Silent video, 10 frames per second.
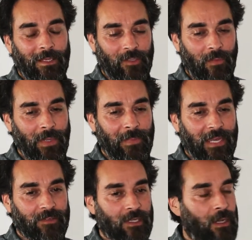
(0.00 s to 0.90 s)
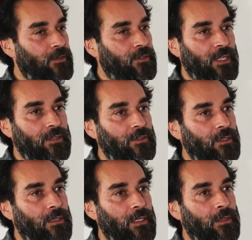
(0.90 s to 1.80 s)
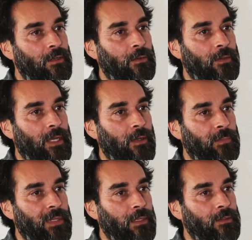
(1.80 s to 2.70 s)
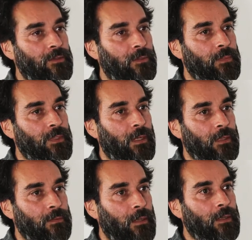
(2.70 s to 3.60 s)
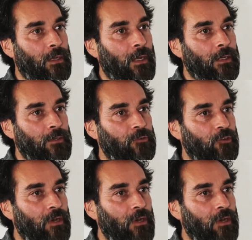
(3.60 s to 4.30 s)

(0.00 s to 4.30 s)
he told me about it, and I just instantly knew that would be something I, I, I could